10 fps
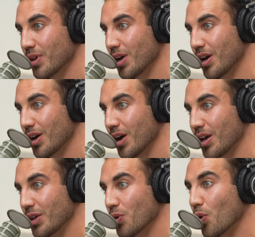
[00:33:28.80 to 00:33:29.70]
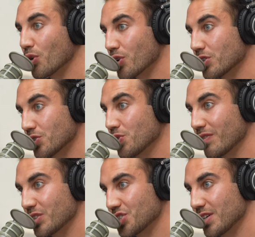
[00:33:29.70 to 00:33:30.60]
yes. In order to
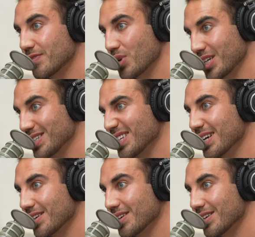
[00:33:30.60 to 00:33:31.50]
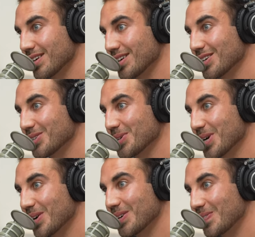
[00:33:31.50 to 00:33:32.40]
have achieved what he did. You
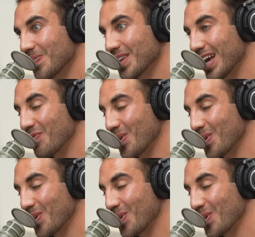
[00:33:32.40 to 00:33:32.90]
know, it